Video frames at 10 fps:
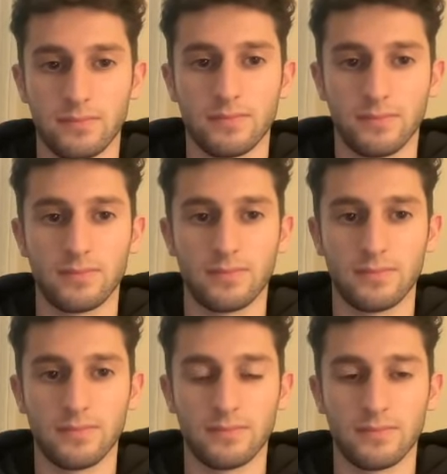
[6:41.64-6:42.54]

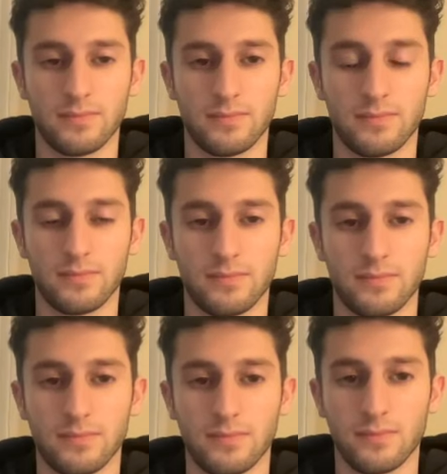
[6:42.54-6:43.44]

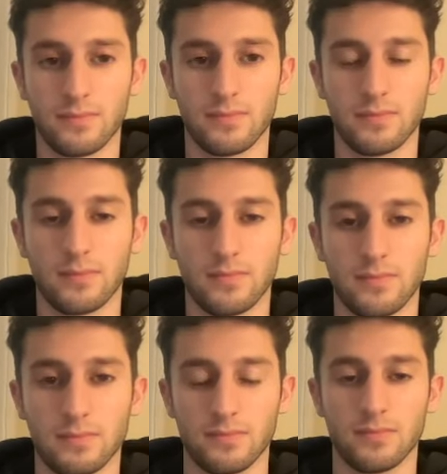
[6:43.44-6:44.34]

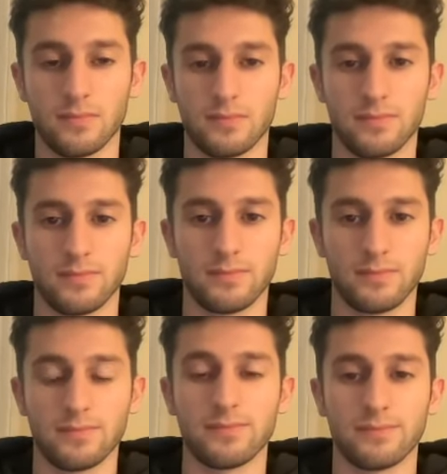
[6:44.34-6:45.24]

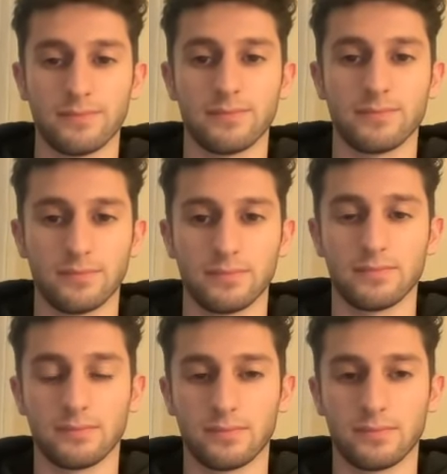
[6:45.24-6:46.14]

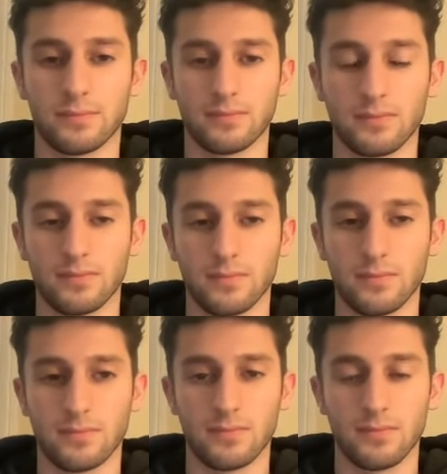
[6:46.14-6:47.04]

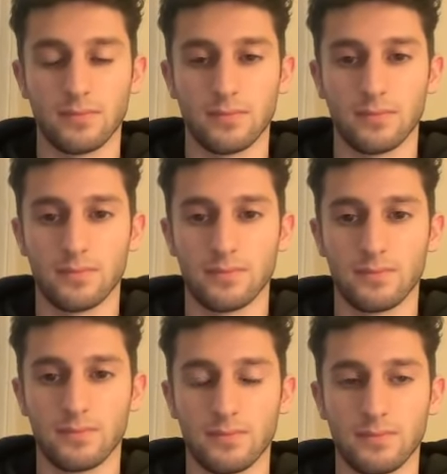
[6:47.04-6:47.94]

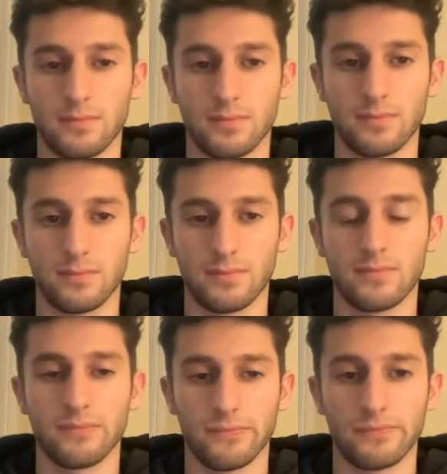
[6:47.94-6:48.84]

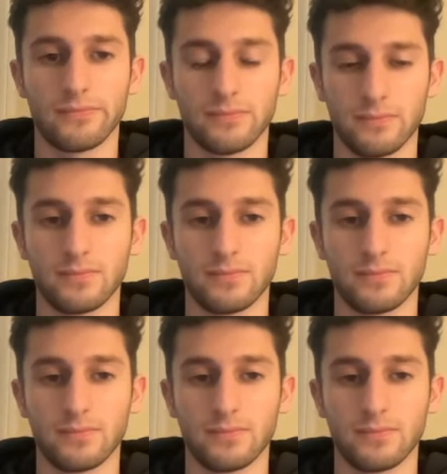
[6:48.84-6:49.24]
This person isn't speaking.